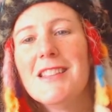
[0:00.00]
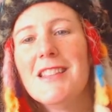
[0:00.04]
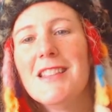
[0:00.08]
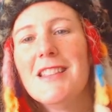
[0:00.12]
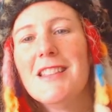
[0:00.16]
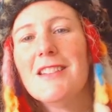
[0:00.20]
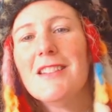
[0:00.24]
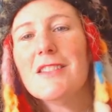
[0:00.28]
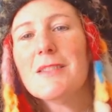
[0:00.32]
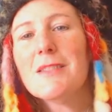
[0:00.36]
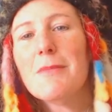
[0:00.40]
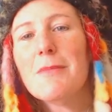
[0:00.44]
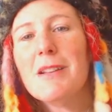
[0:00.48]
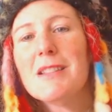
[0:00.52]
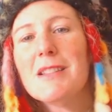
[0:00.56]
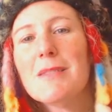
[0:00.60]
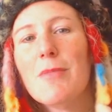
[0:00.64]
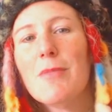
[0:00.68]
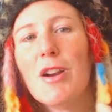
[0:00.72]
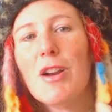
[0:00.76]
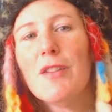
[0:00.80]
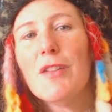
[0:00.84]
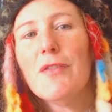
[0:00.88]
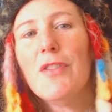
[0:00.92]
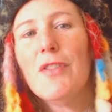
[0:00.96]
see, there's my
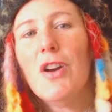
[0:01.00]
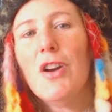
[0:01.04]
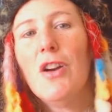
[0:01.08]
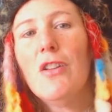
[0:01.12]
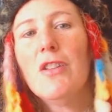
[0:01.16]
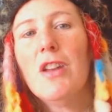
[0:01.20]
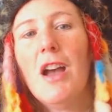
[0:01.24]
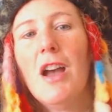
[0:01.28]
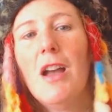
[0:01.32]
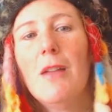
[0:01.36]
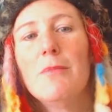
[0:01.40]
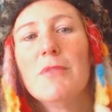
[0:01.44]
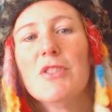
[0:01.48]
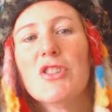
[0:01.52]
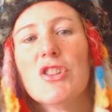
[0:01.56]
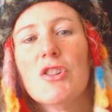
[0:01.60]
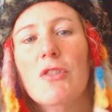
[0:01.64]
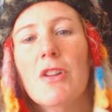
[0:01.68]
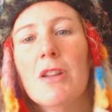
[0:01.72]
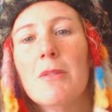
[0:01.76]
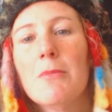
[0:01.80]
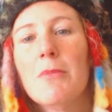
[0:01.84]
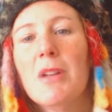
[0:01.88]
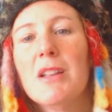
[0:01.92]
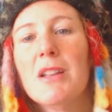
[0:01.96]
smartphone. I'm
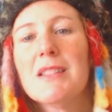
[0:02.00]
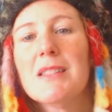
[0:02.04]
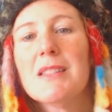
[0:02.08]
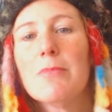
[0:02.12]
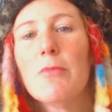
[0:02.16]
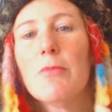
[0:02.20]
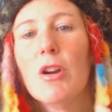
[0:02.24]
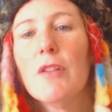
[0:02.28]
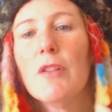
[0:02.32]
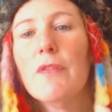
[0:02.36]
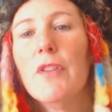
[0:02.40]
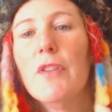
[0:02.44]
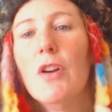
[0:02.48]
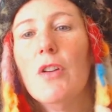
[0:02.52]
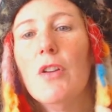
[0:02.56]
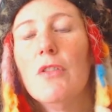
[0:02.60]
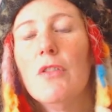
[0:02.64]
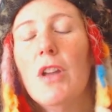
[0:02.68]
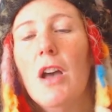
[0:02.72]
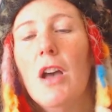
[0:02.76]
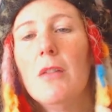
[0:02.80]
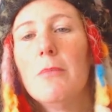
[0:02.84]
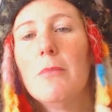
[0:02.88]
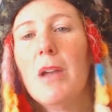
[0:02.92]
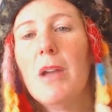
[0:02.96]
showing my smartphone
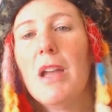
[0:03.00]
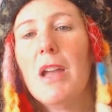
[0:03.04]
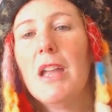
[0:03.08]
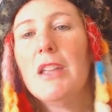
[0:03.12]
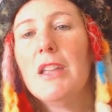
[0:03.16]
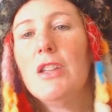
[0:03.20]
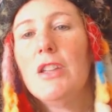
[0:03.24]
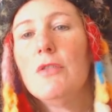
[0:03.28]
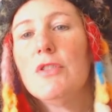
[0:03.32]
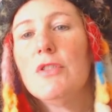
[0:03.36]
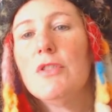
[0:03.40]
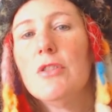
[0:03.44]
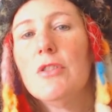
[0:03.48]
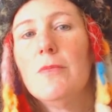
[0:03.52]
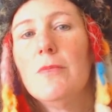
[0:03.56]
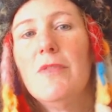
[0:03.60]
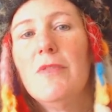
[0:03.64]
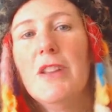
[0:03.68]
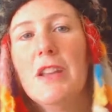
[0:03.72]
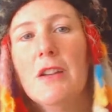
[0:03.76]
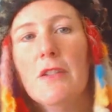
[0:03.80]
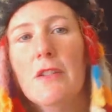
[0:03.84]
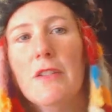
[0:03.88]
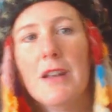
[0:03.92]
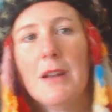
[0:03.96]
on my YouTube
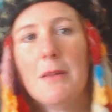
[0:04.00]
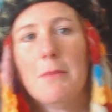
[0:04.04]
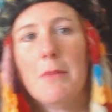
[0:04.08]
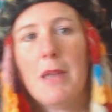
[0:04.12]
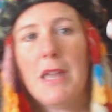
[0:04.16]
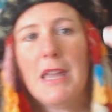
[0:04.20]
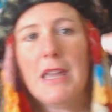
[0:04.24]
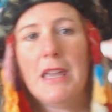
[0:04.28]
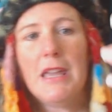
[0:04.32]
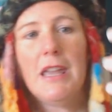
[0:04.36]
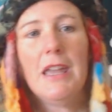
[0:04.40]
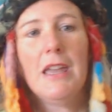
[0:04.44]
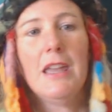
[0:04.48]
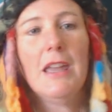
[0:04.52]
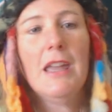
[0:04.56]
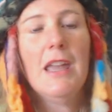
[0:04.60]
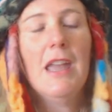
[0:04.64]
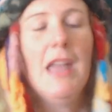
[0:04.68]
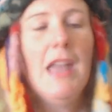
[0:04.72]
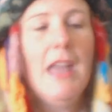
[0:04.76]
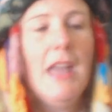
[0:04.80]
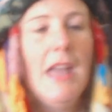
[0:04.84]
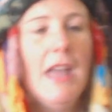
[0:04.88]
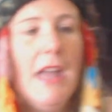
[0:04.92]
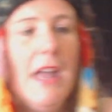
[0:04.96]
video that I'm making.
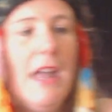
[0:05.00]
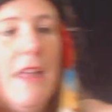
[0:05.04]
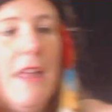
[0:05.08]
